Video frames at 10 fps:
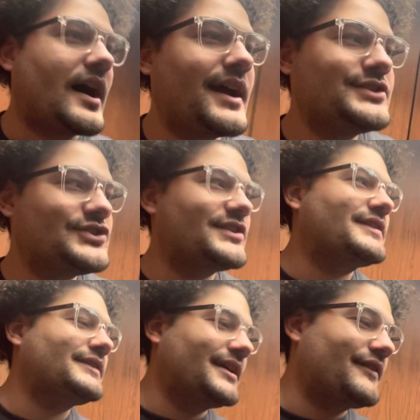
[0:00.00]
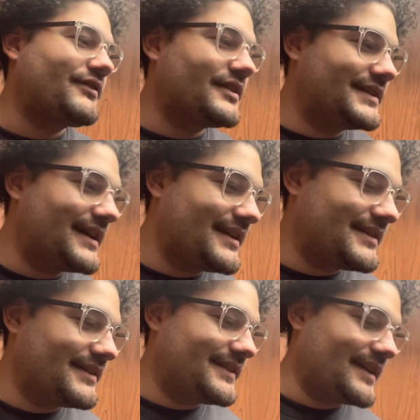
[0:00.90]
I just left the
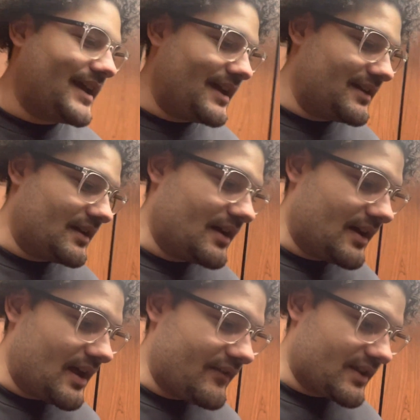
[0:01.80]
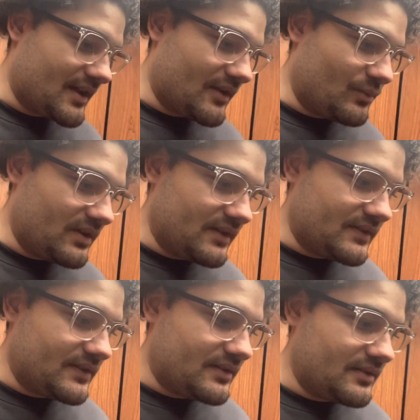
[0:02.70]
dentist and uh, everything
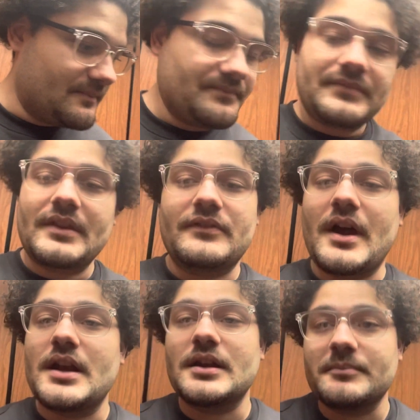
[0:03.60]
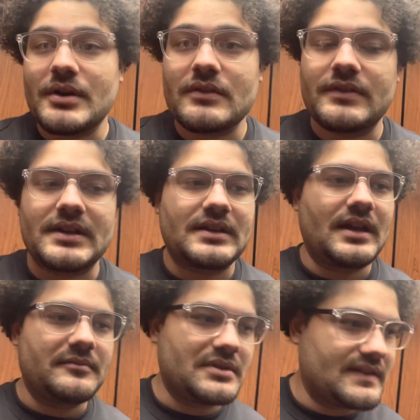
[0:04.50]
was fine and perfect.
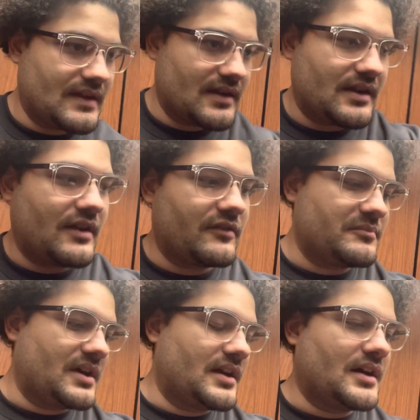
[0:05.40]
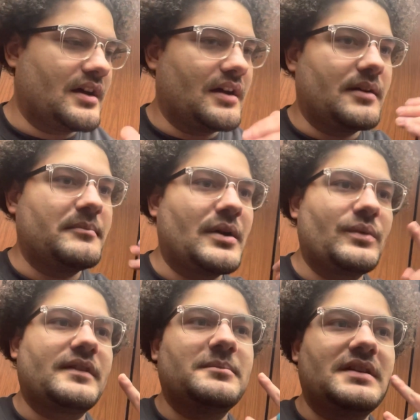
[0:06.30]
I've been taking care of my uh, my
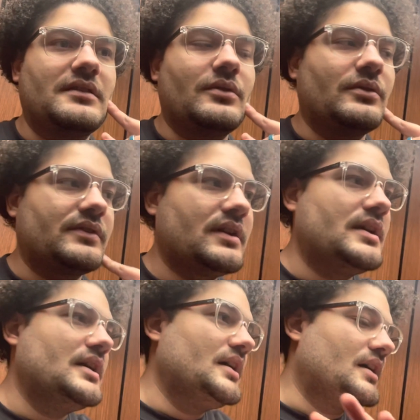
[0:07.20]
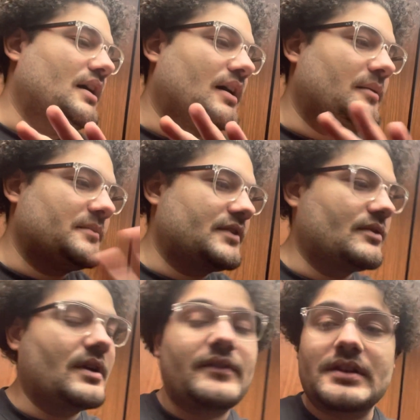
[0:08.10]
wisdom teeth holes, um,
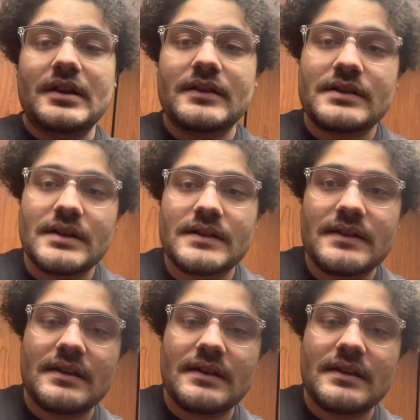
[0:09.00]
so everything is good.